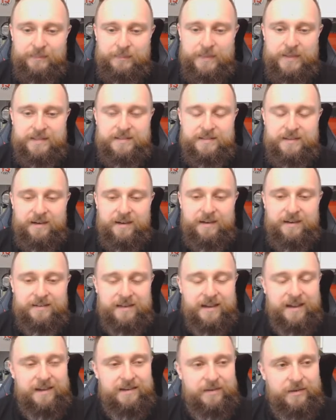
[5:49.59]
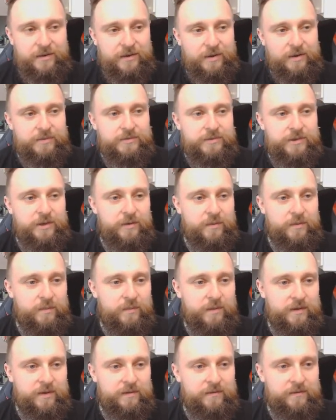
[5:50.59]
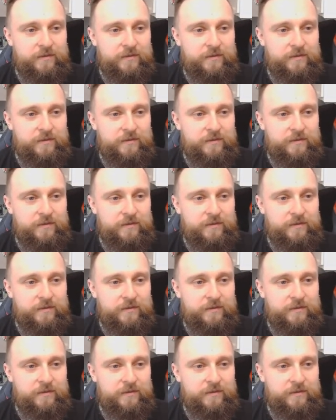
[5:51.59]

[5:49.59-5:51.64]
Bisgard and Gnonto were